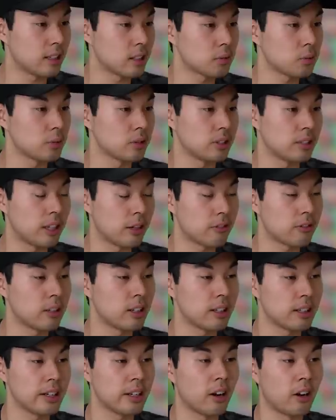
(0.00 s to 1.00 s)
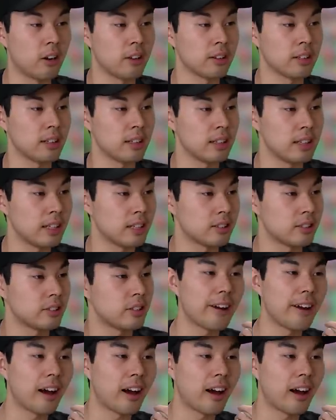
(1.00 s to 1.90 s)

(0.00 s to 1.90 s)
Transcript: this was definitely on the list.